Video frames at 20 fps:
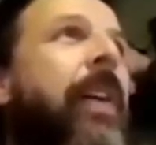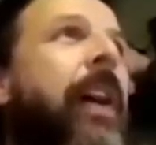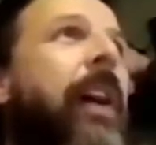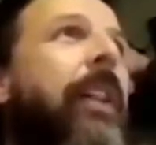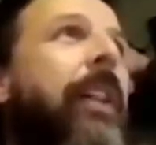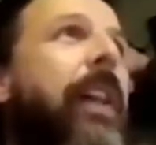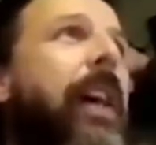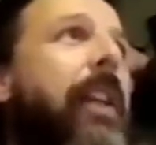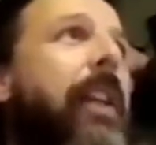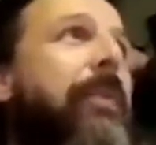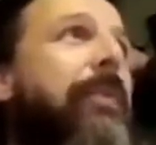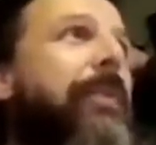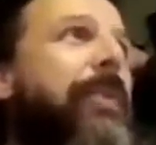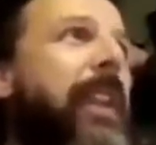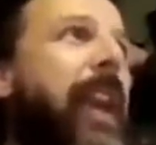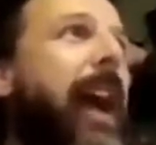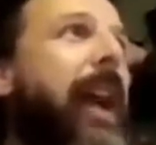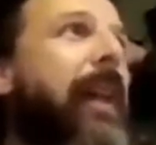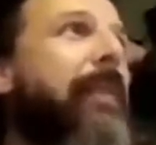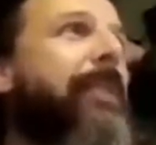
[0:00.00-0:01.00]
a lot of
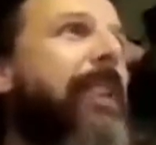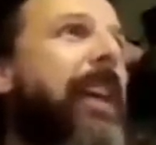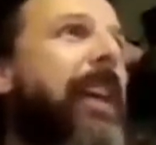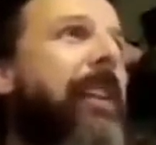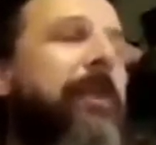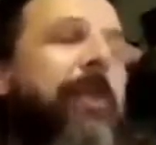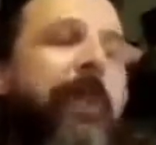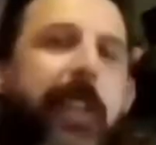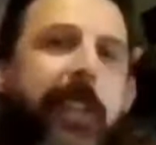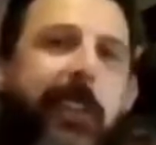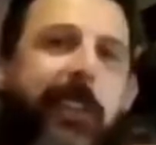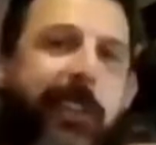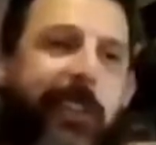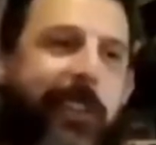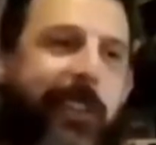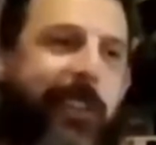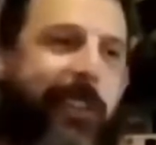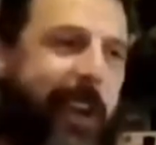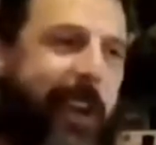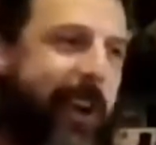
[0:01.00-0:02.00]
times I don't
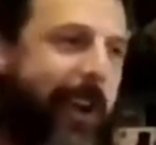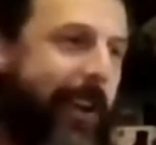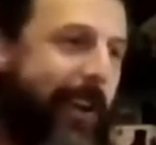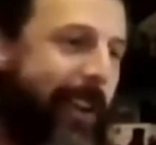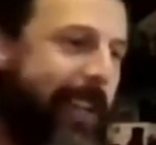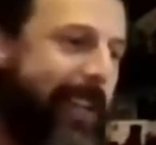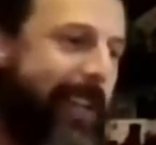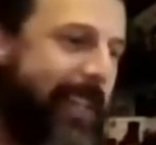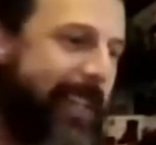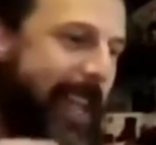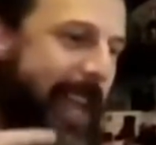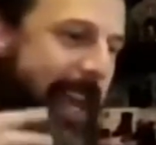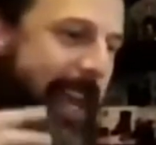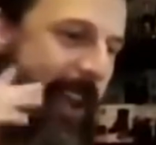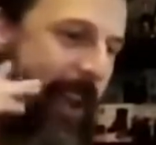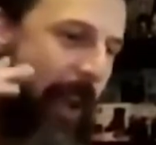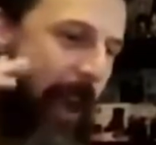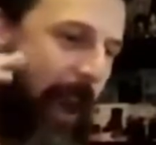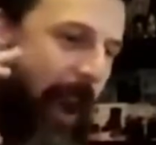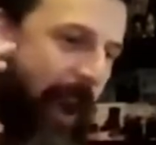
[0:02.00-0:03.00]
necessarily like,
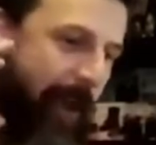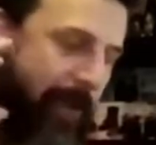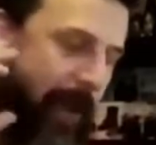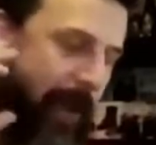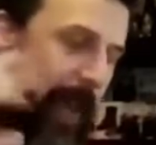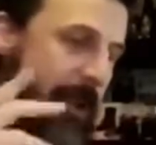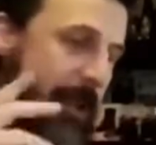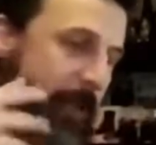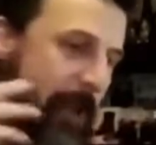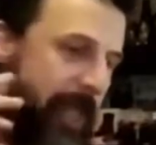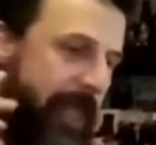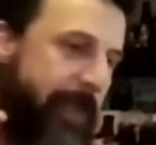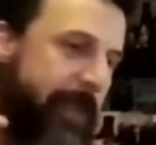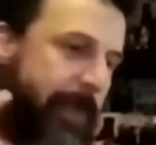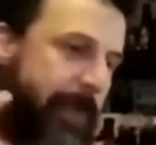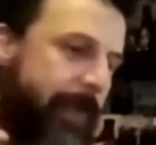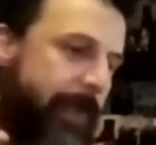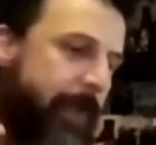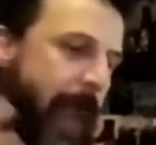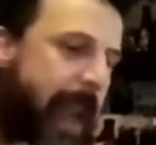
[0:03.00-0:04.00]
I've got a
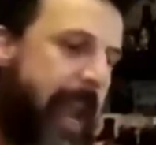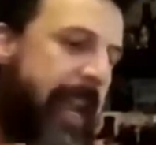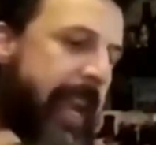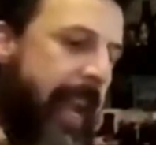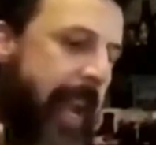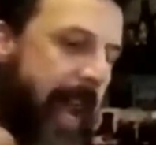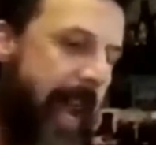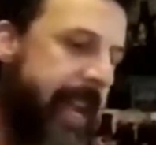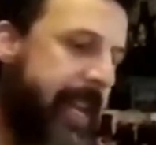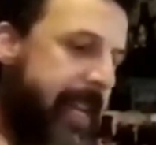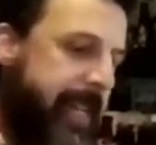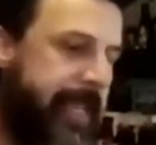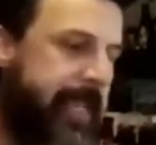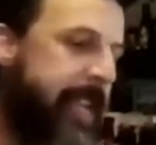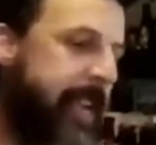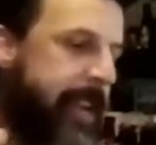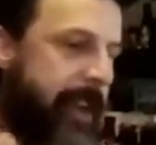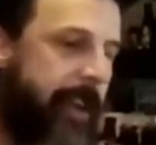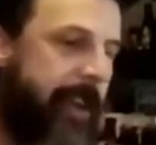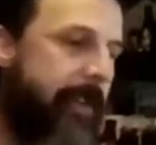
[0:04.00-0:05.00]
really vague
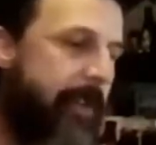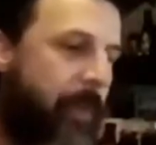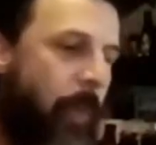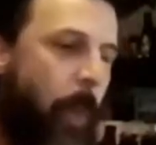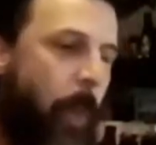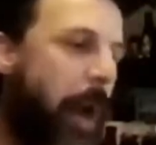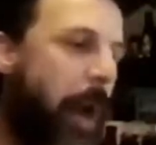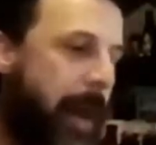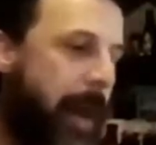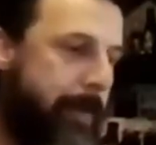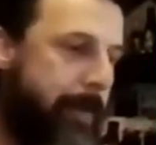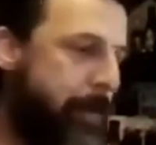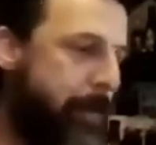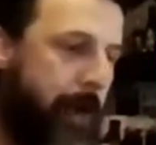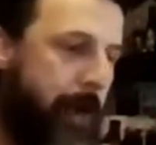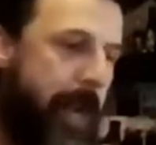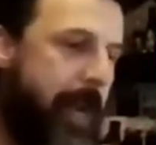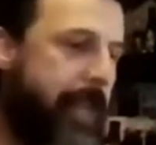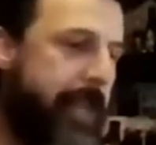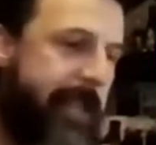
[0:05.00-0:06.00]
idea of what I'm
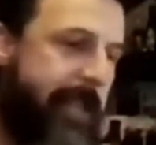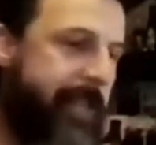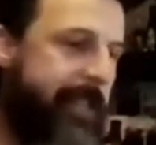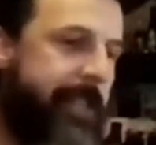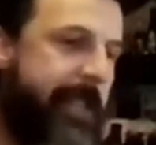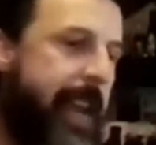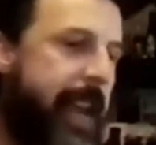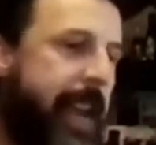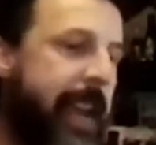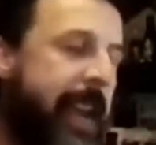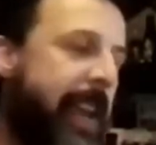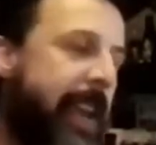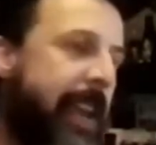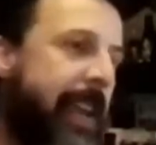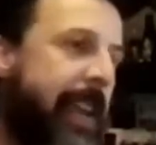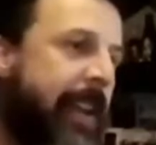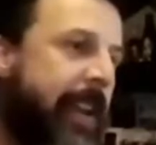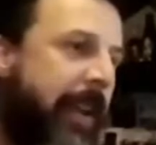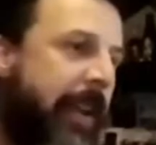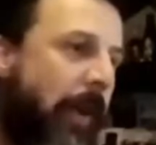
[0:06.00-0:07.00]
trying to say
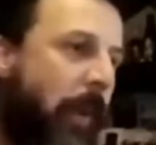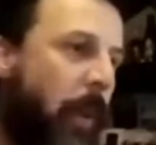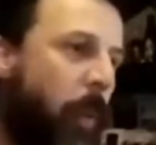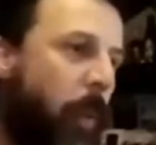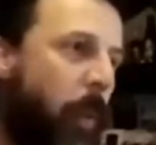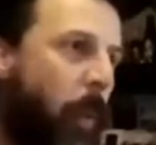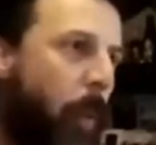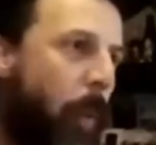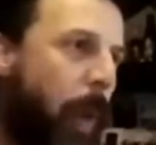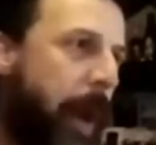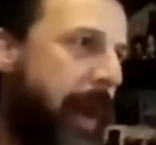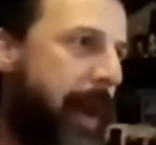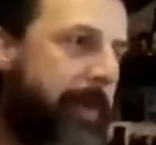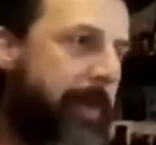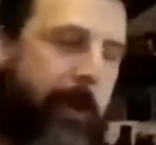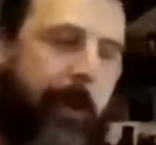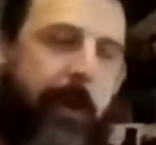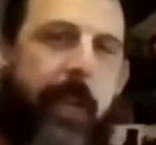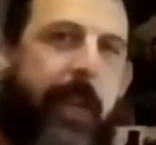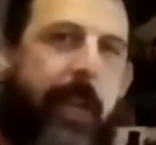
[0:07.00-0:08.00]
when
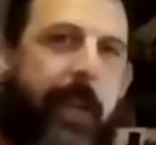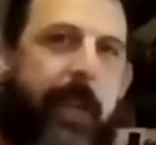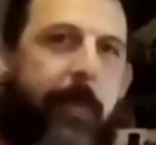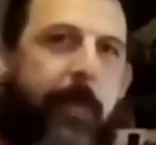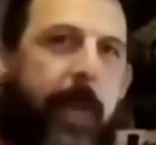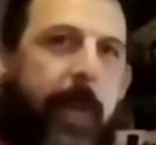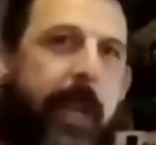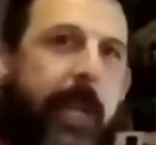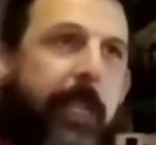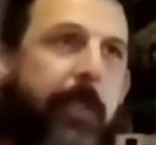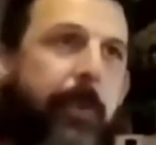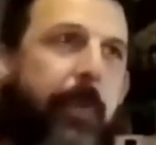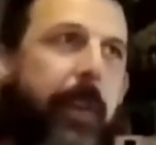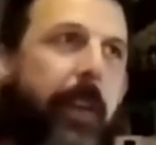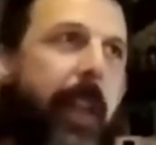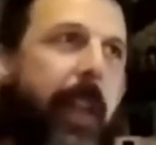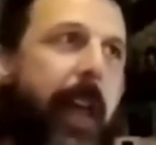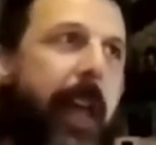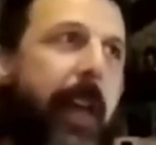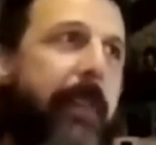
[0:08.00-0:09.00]
I'm creating a piece, but a
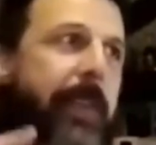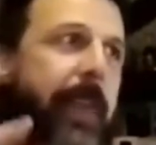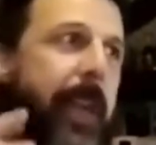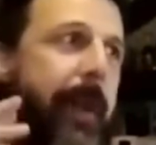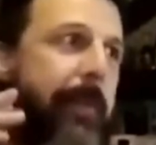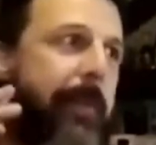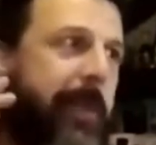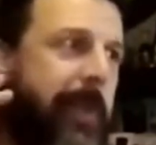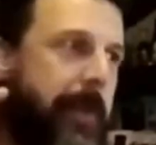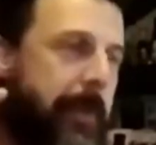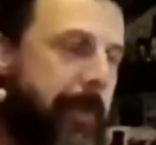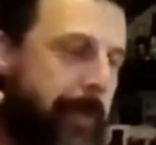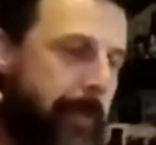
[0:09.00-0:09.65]
lot of times